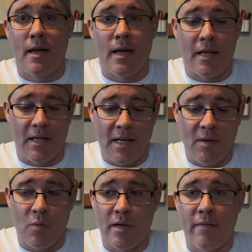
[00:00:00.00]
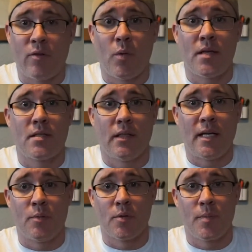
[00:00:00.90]
And he didn't want to have to waste the
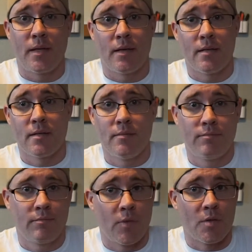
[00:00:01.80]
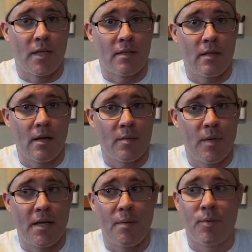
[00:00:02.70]
labels because those things cost
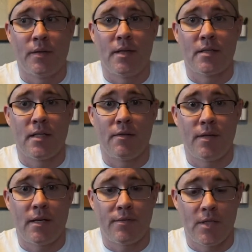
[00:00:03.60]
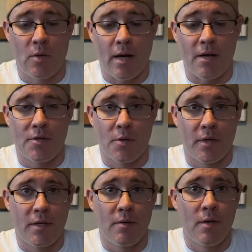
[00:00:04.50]
money, printing that stuff off. So I
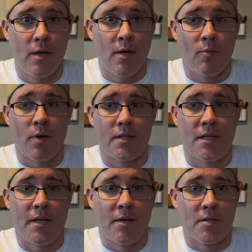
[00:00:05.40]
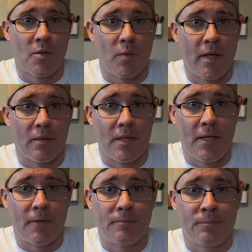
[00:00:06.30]
assure you, what's in here is the real
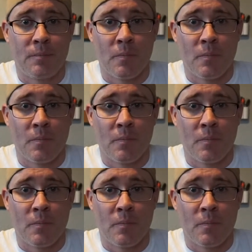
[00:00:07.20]
deal.